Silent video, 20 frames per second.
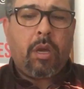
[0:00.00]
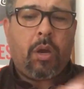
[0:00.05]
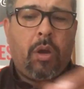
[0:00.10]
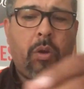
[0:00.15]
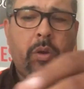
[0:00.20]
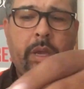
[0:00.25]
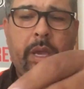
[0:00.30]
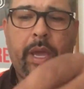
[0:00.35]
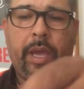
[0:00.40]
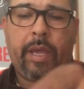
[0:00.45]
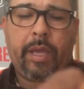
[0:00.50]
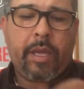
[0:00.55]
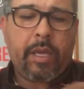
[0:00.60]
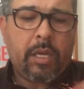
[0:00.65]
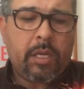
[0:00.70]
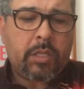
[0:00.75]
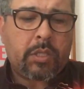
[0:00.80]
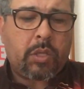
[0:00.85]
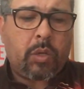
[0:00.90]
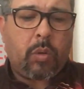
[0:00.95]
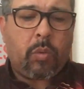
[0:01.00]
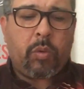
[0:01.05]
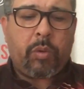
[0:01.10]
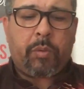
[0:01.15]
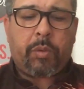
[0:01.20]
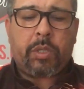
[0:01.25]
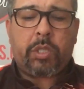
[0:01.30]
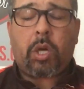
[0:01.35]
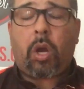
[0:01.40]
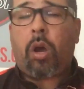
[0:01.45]
Okay, so when
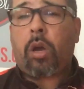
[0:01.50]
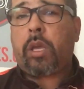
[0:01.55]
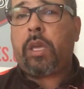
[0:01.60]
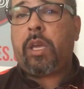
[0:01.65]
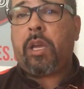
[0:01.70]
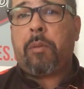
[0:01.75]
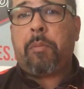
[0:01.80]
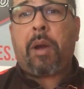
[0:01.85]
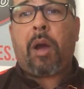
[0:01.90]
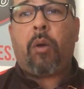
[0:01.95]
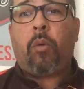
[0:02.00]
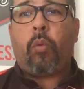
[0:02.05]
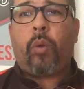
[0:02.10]
we're talking about